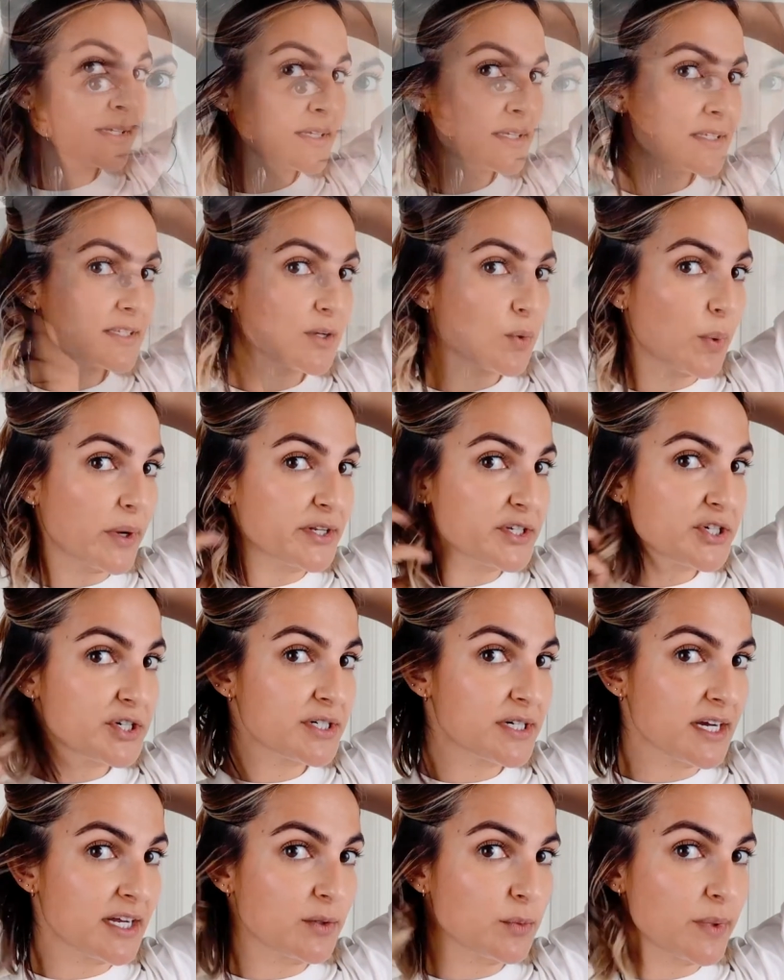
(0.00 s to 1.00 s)
So once you're
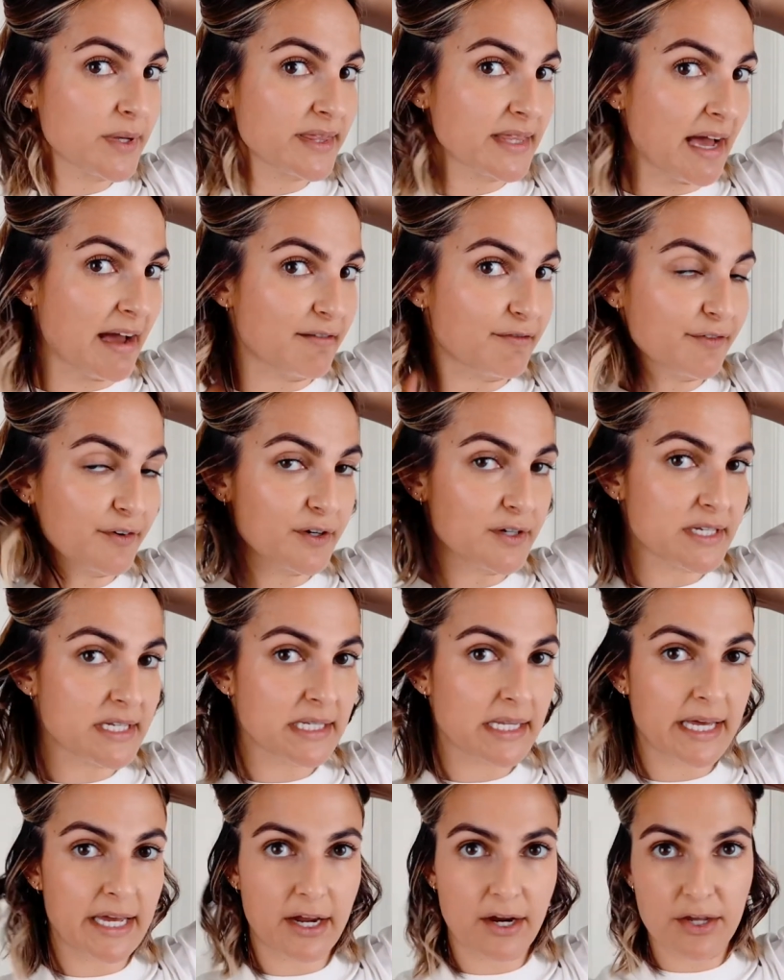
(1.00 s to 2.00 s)
done with that first
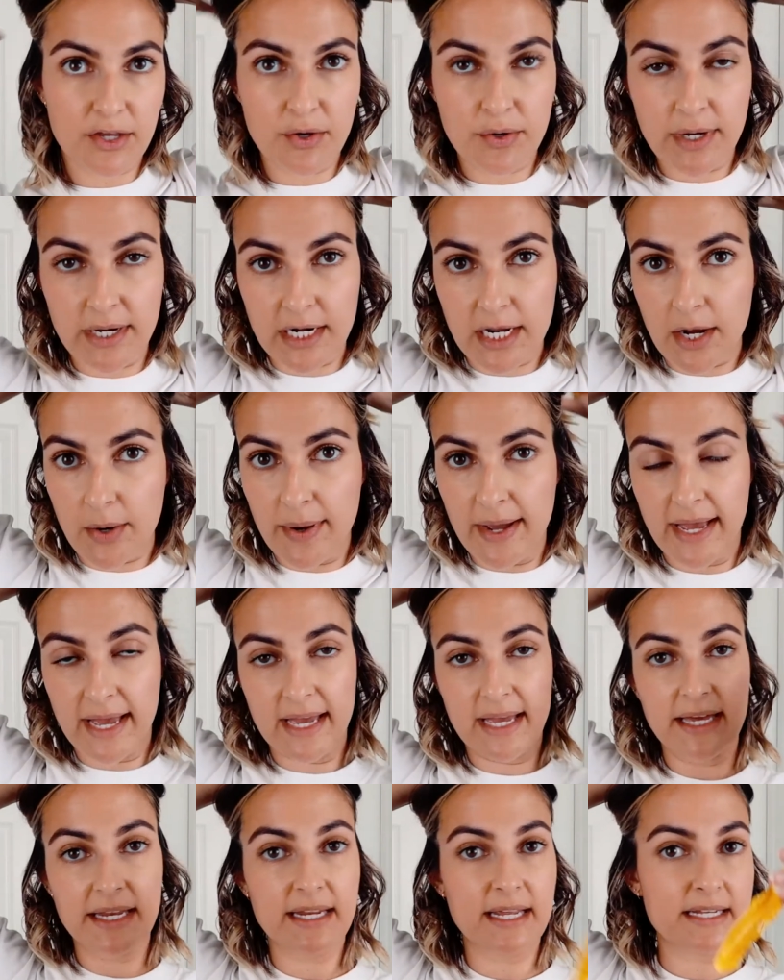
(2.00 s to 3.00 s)
layer, you can go
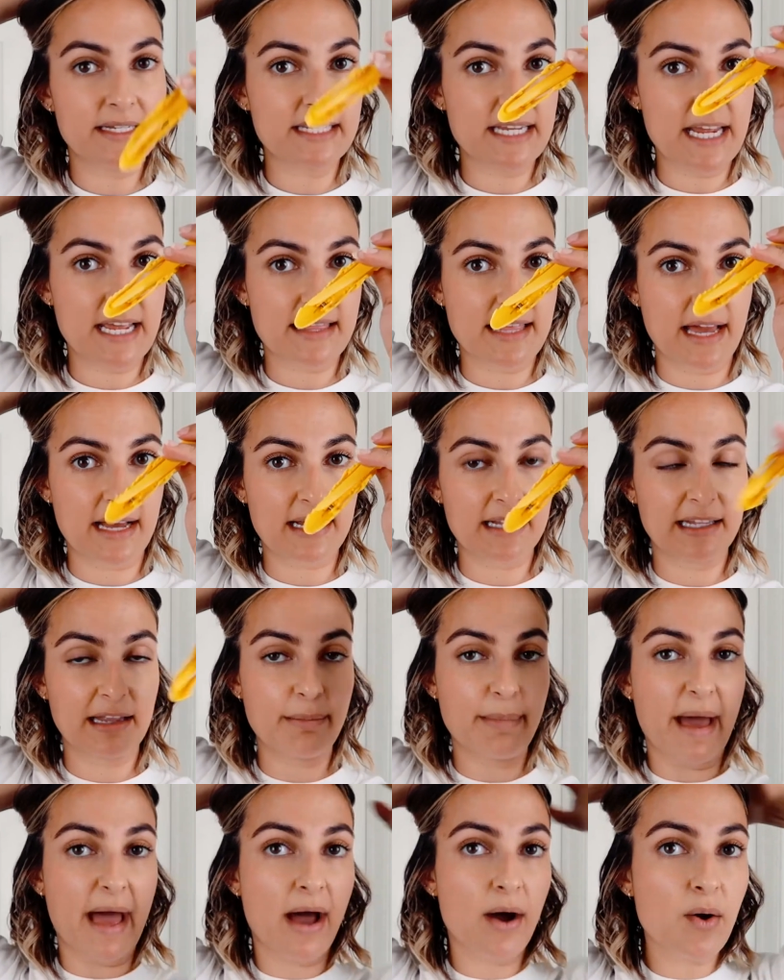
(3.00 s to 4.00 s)
ahead and take that
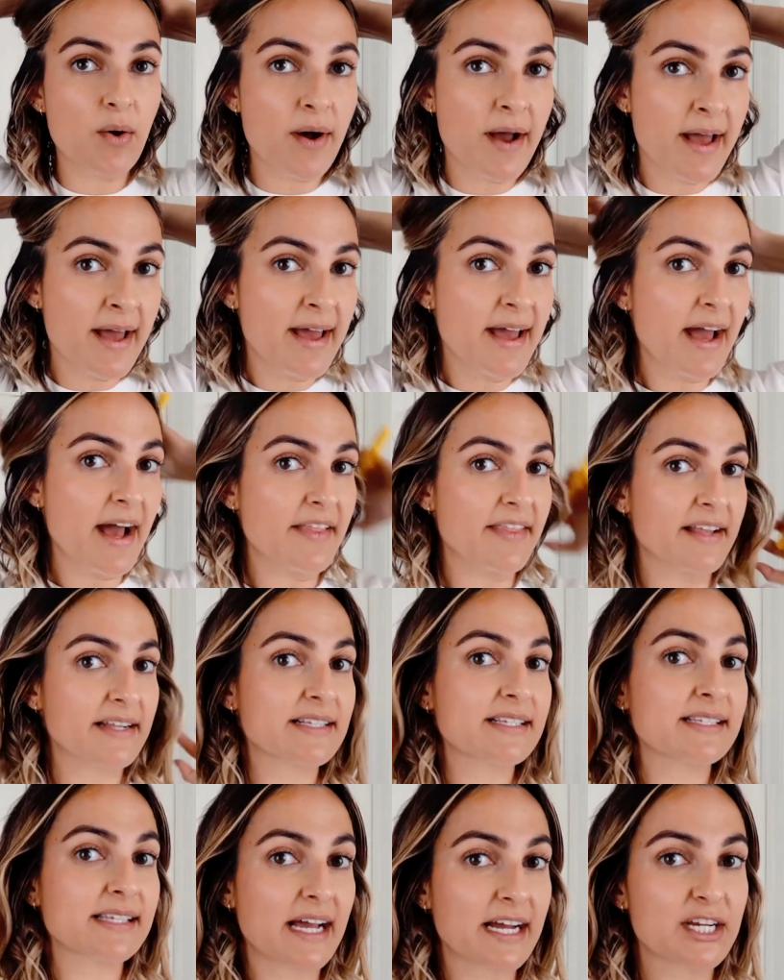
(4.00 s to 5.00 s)
clip out and
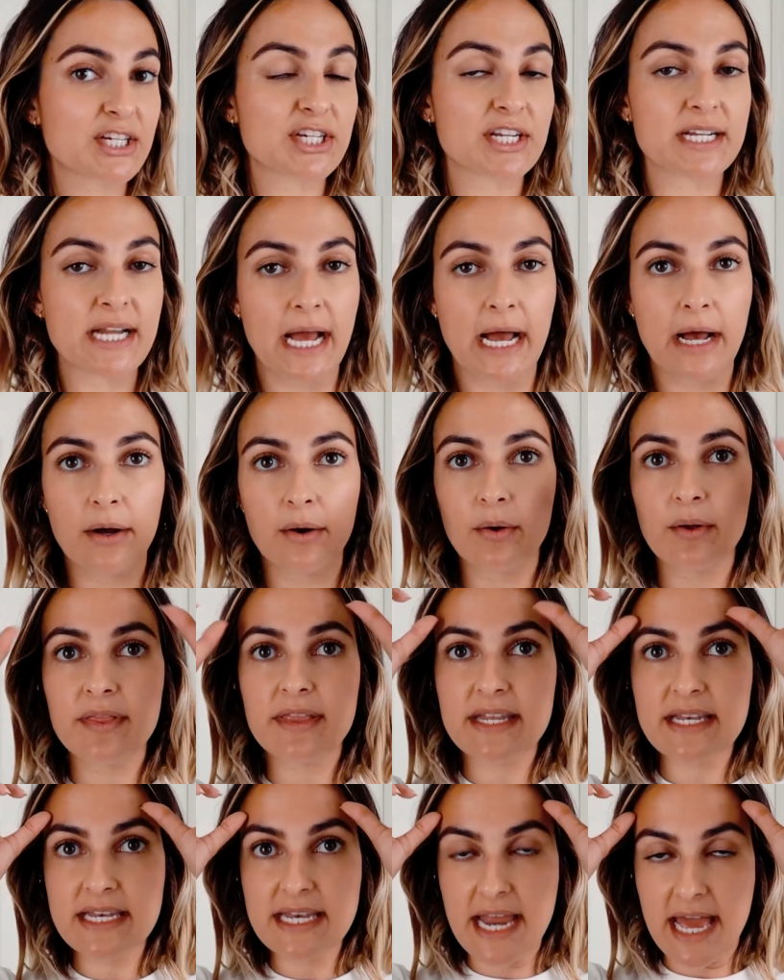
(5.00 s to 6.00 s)
then section out
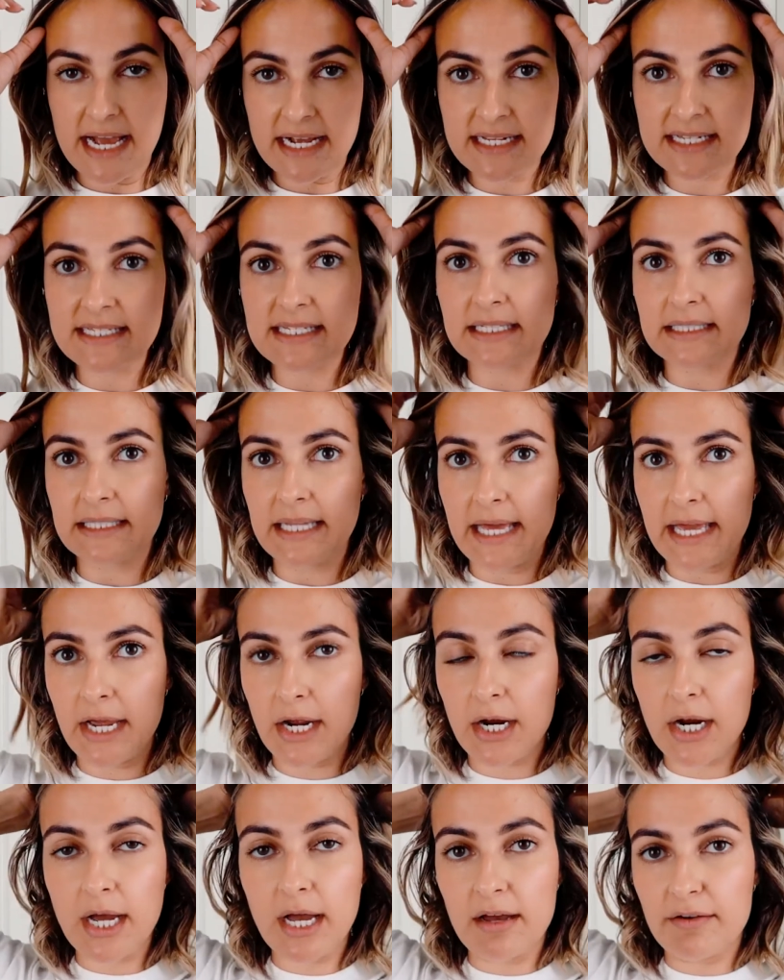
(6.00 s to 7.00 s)
the next
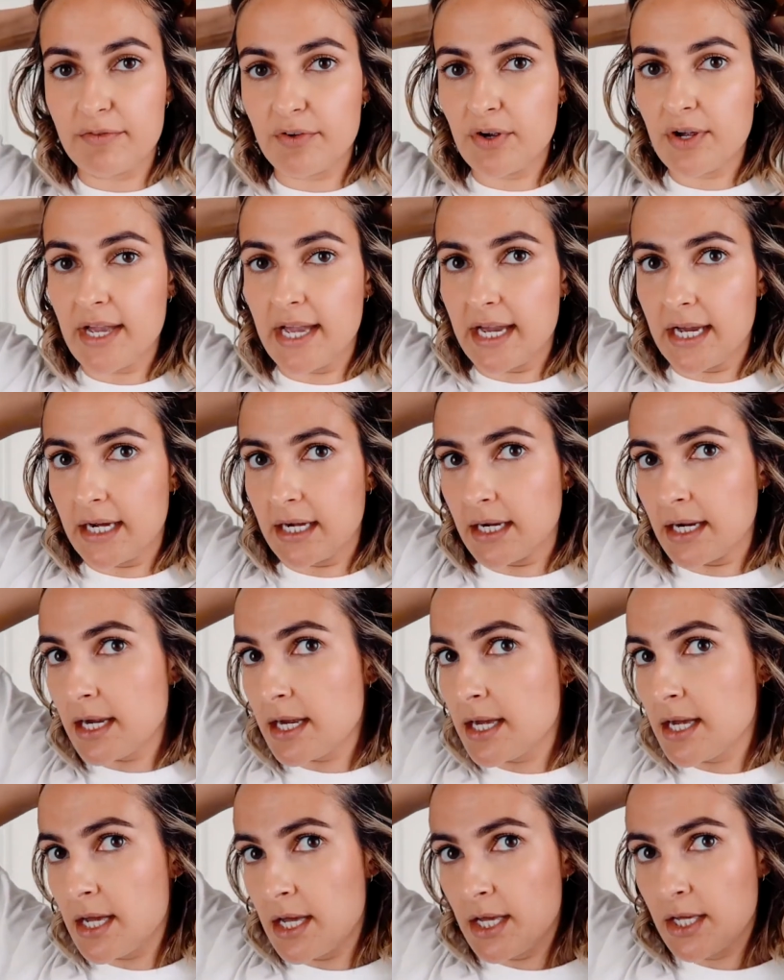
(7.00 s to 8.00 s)
layer of your
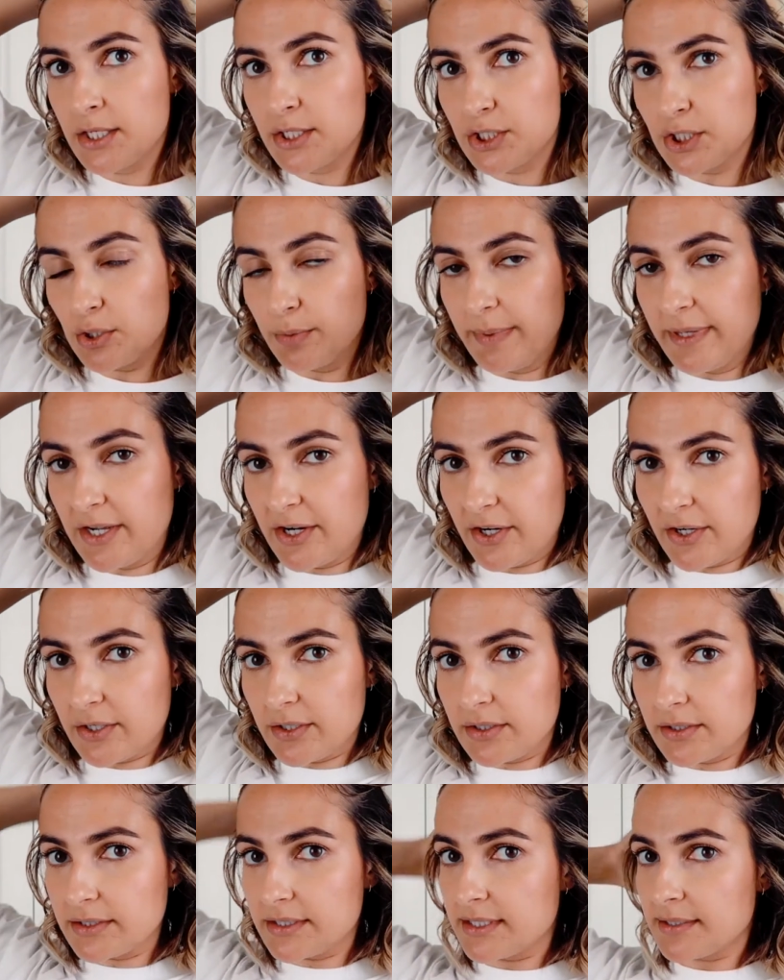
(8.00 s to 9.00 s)
hair to be
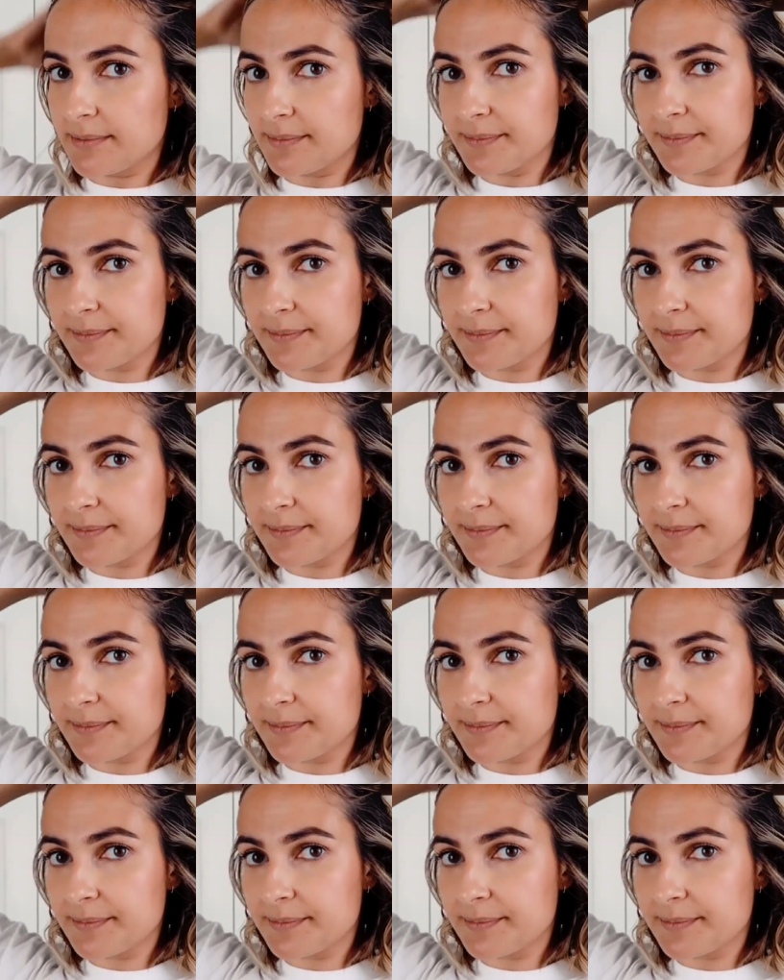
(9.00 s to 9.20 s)
curled.